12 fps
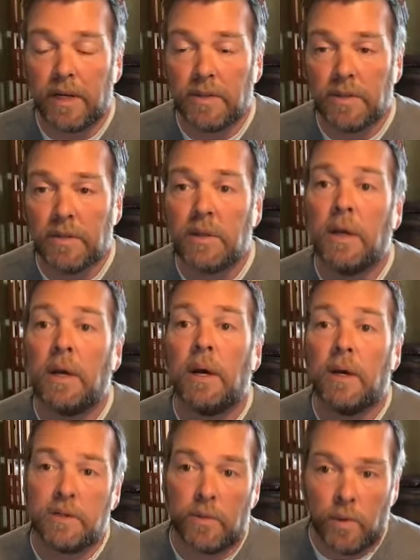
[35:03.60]
rates
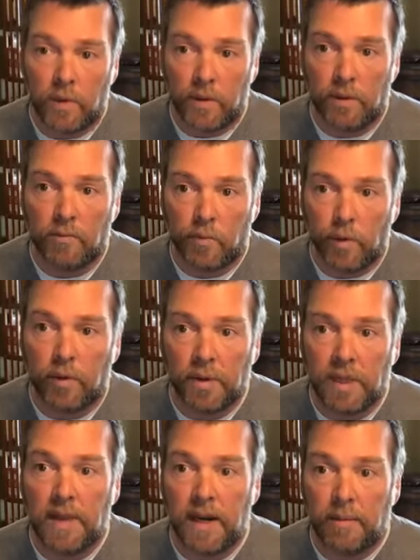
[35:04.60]
so we'll we'll
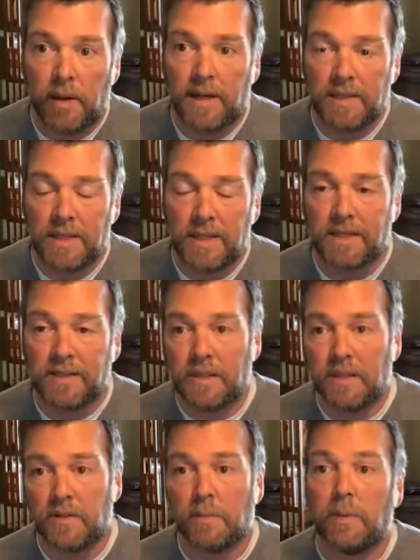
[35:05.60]
repeat that process as
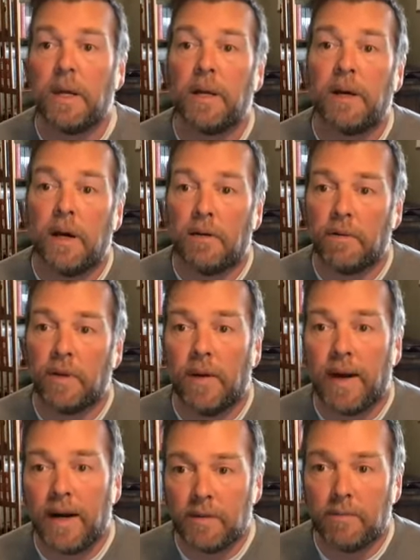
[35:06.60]
these are paid off go
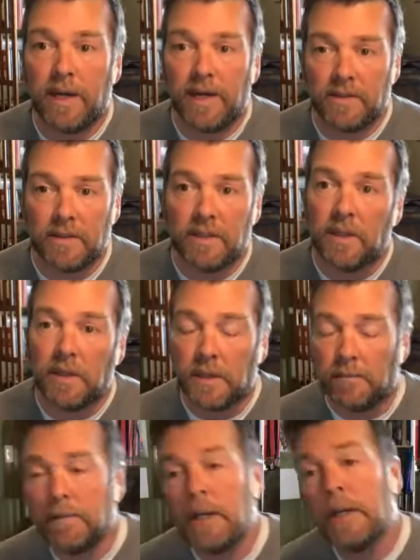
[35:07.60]
out to banks
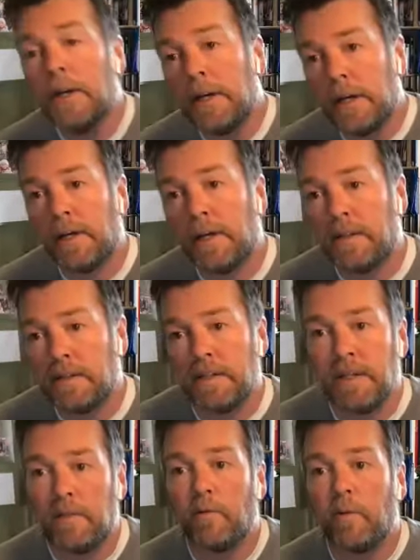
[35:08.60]
again and
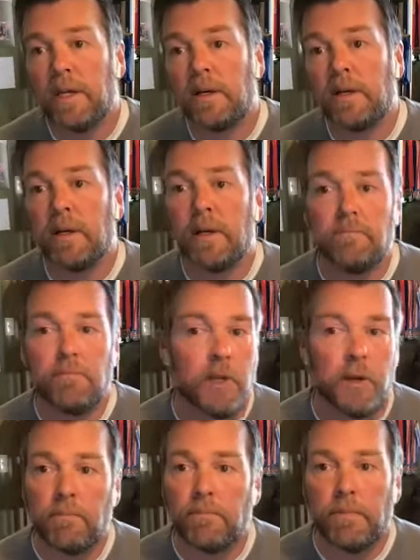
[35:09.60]
see if we can get you
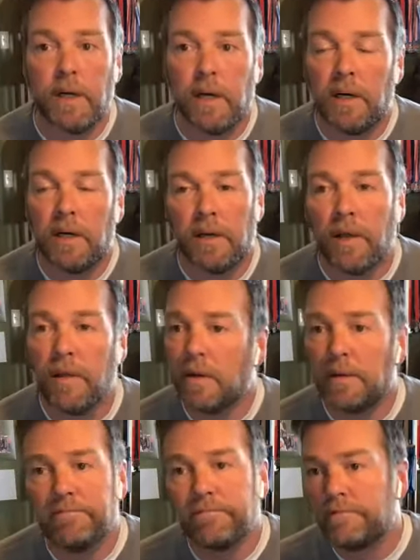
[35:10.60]
know uh,
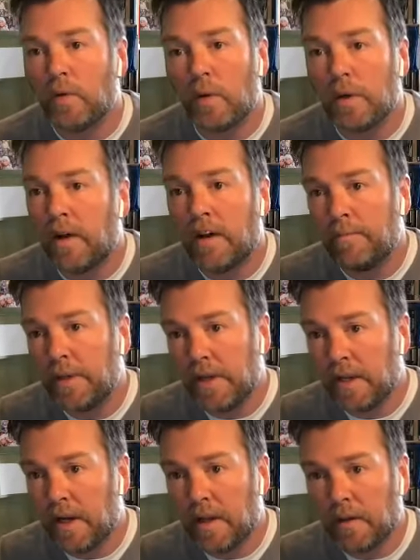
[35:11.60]
another four or five
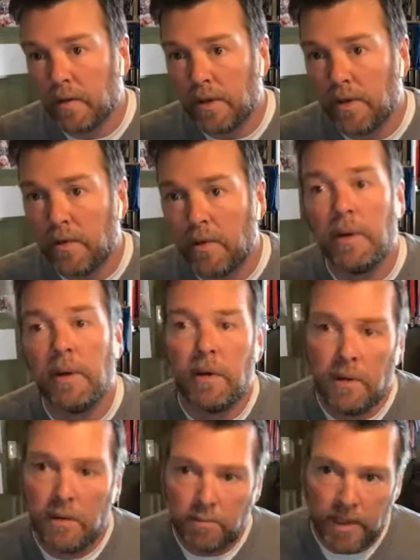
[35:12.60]
million dollar loan
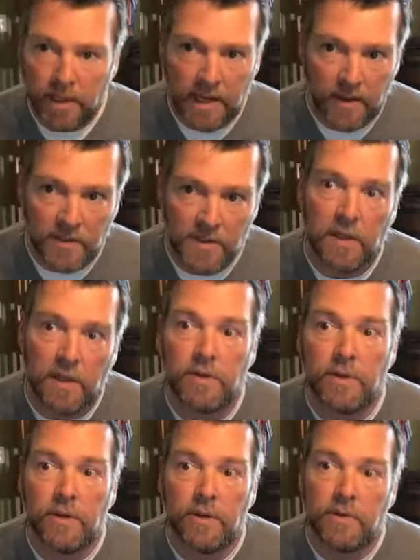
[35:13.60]
pay down the
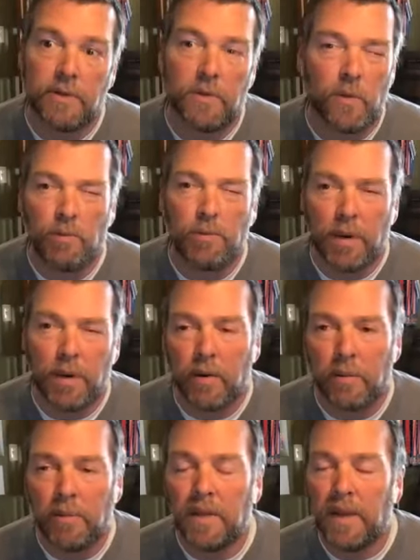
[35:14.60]
seller's notes and we'll probably
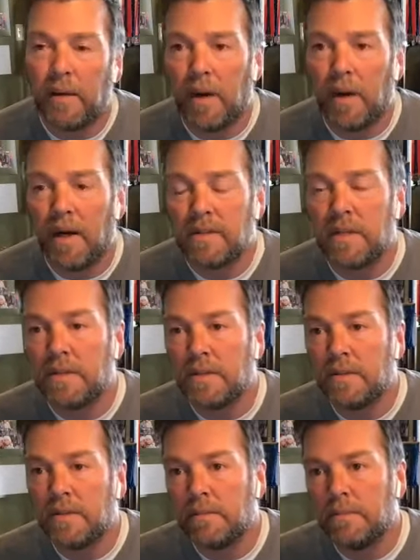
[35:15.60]
repeat that
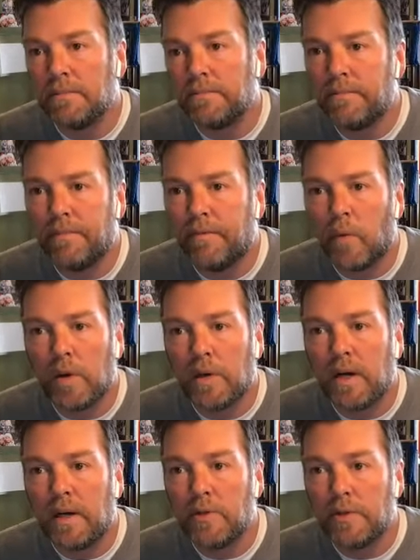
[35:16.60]
process four
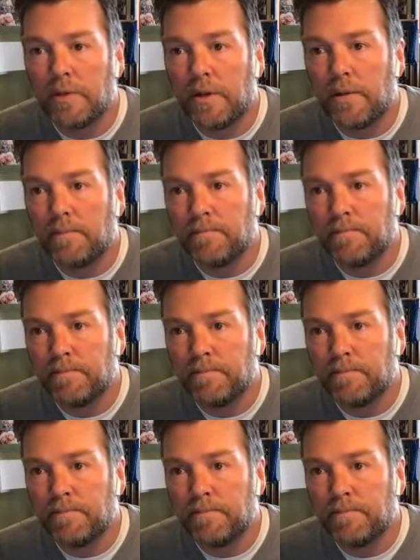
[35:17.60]
times or so